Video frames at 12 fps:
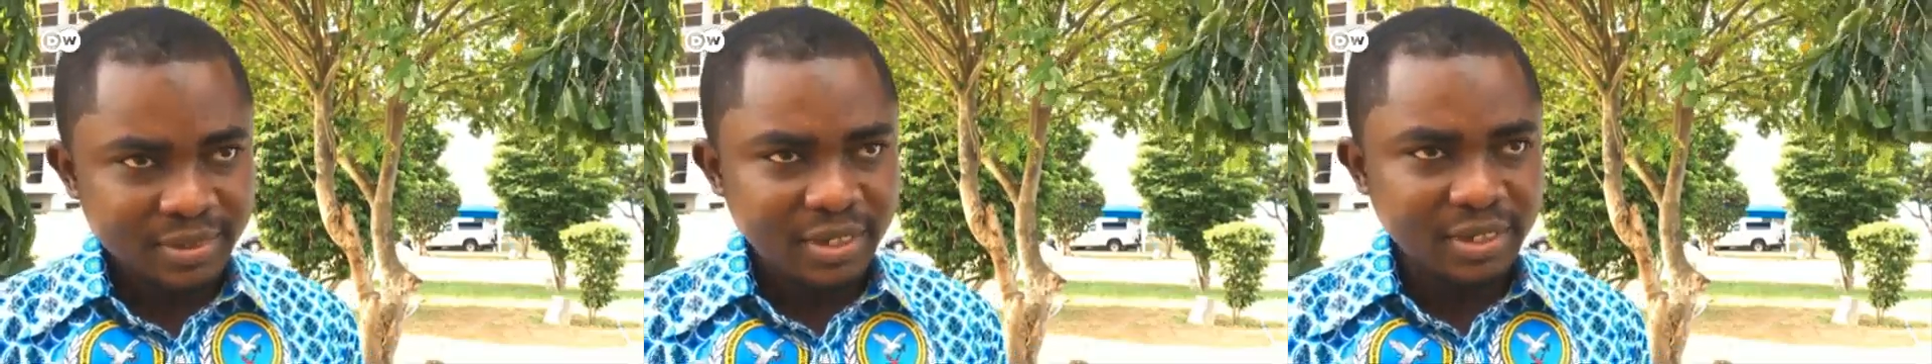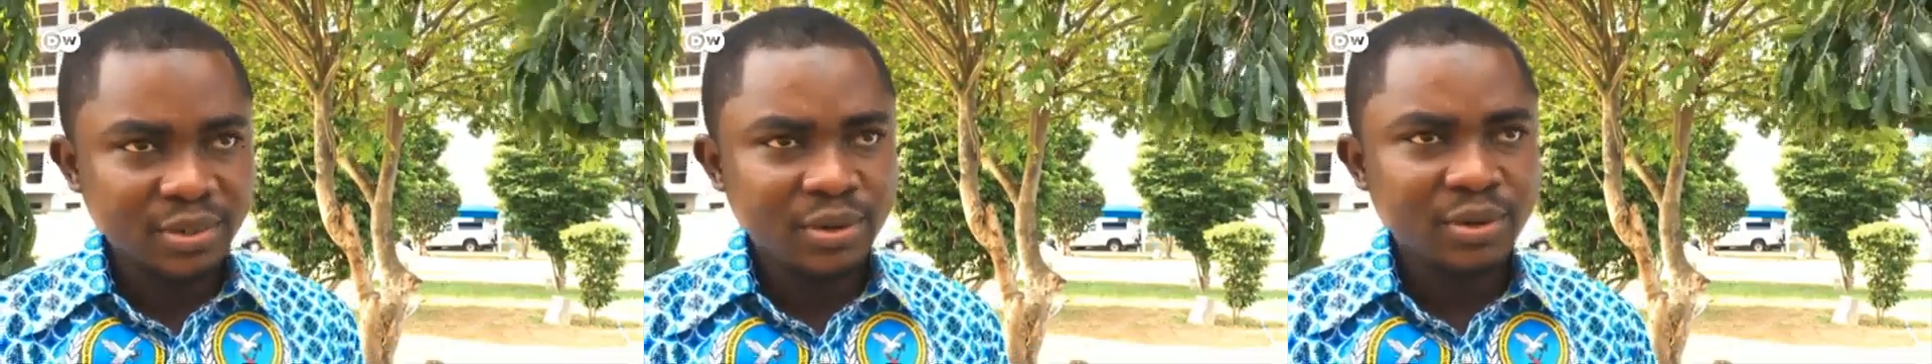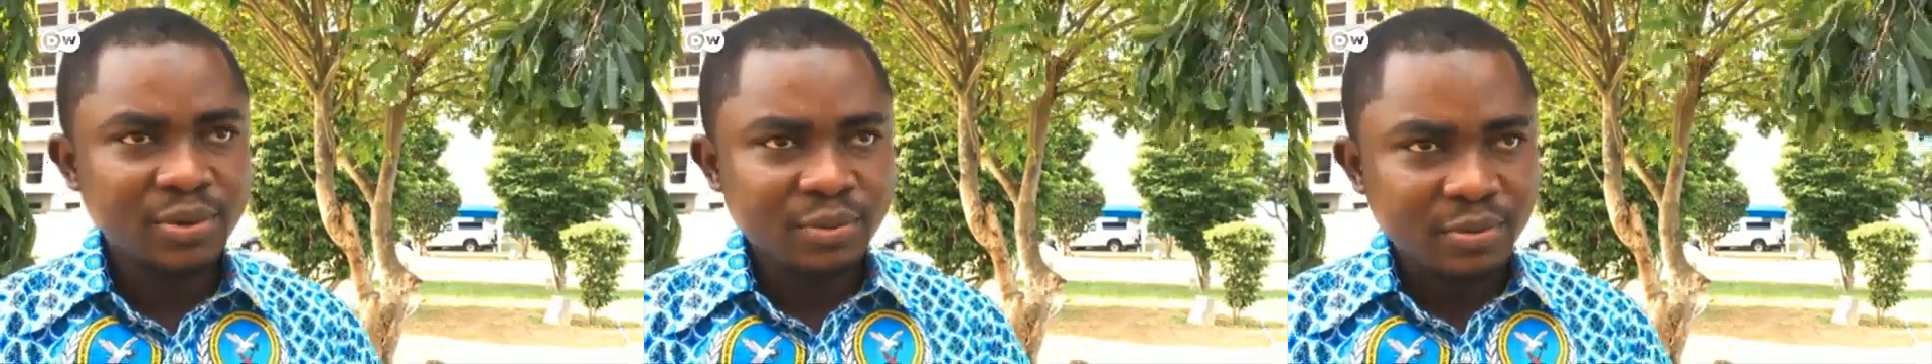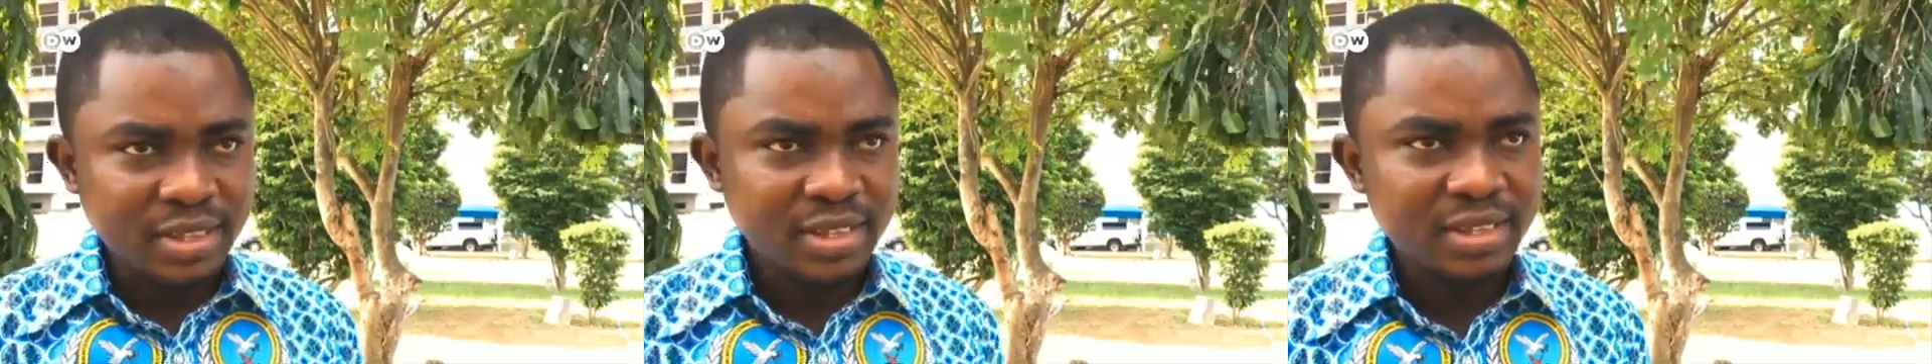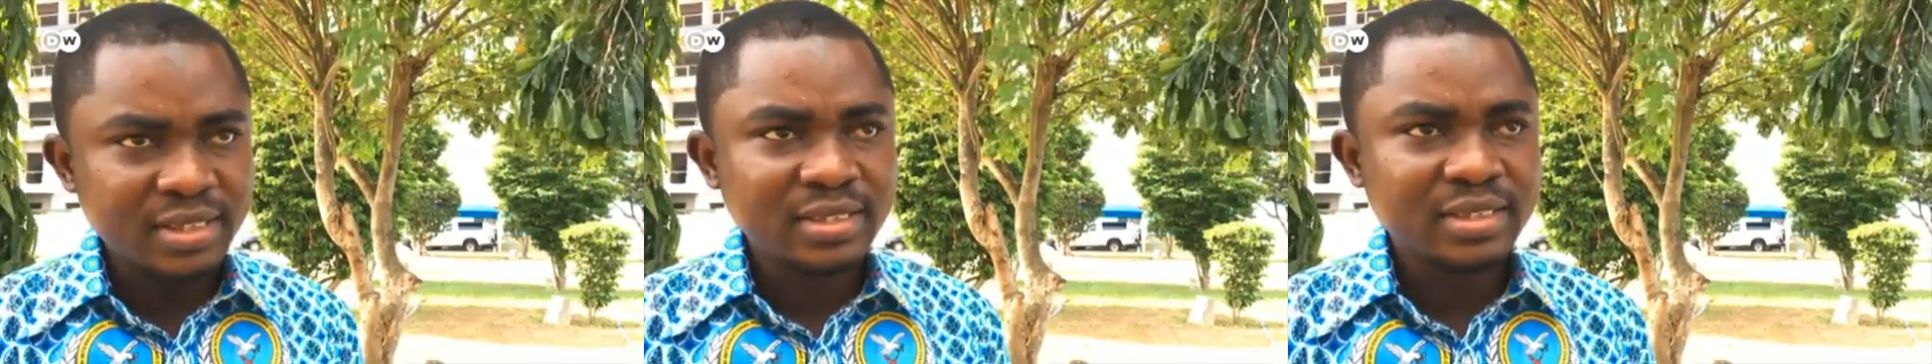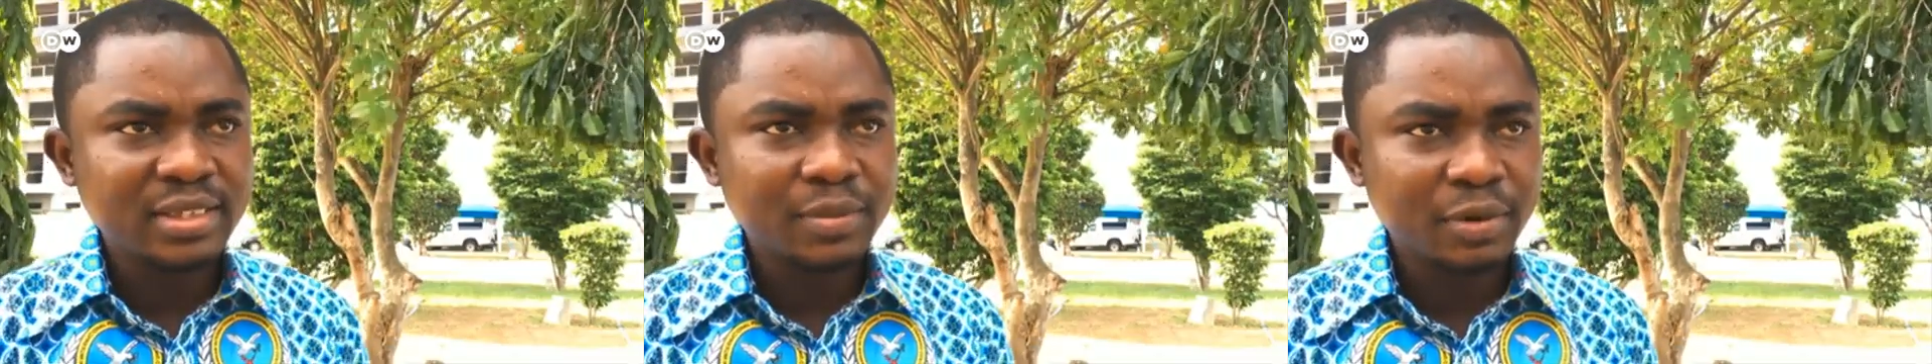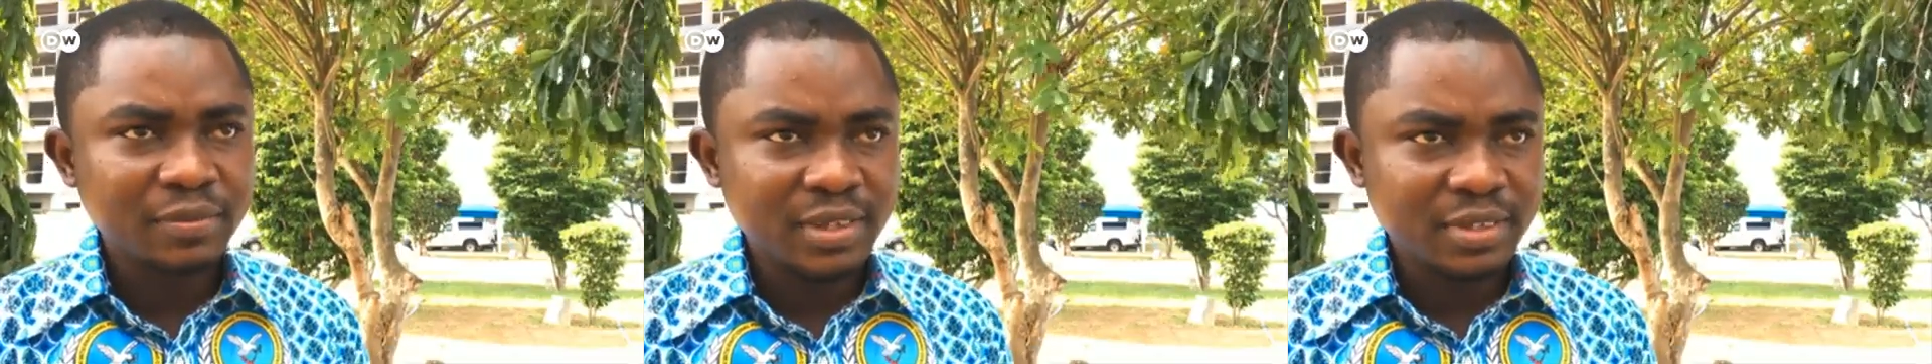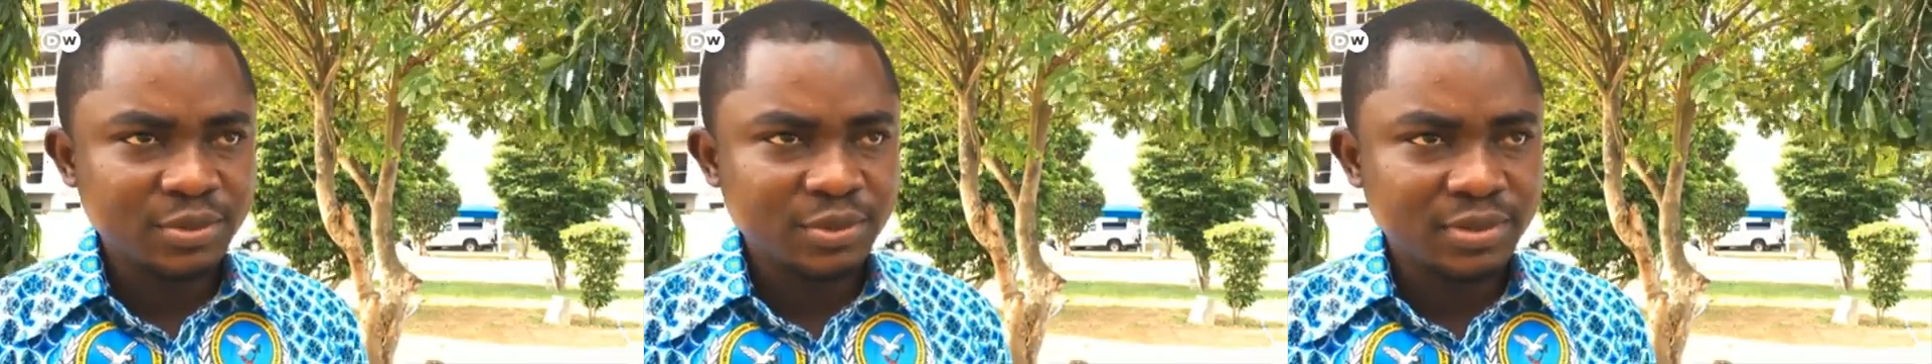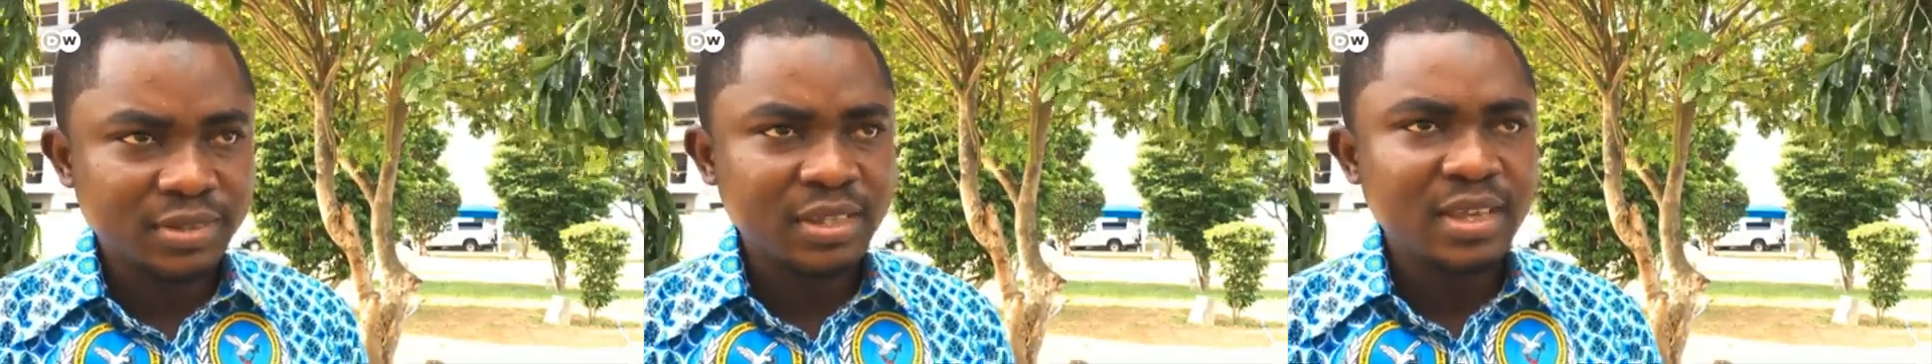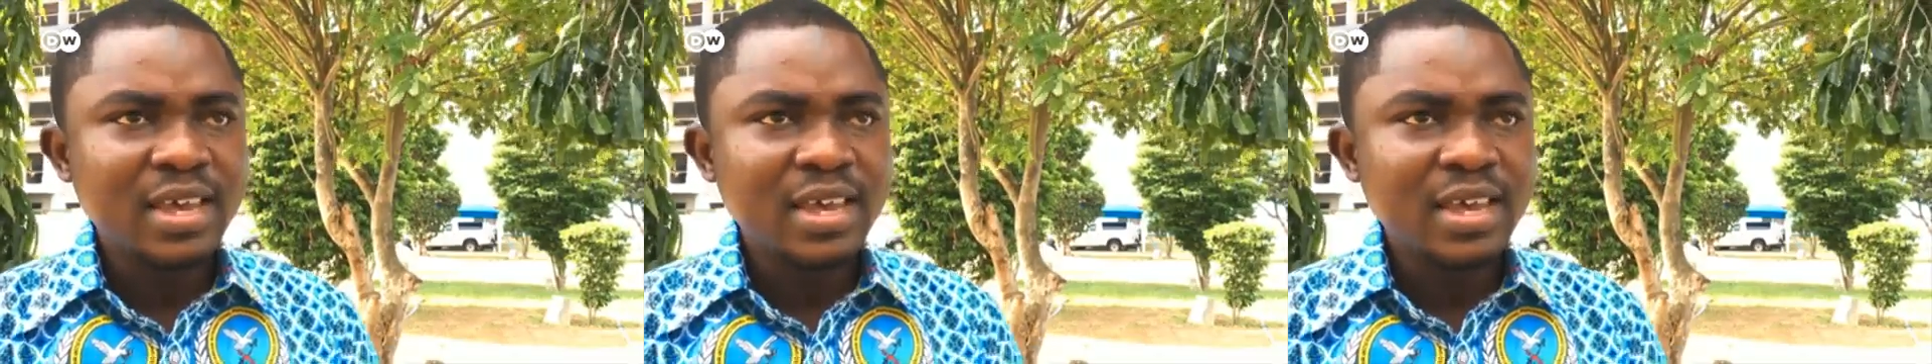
within some of the zones.